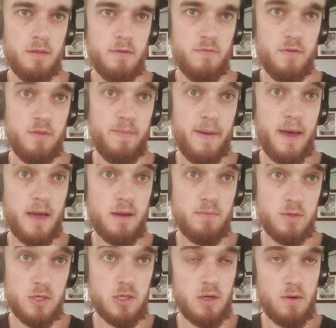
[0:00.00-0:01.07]
For the back, I'm
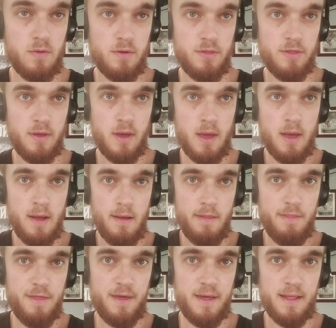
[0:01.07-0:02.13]
gonna start with
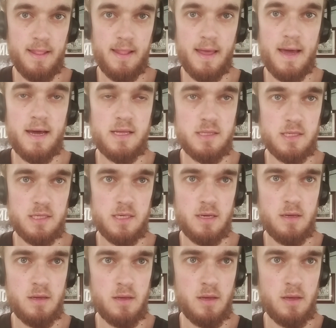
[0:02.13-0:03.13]
the lats,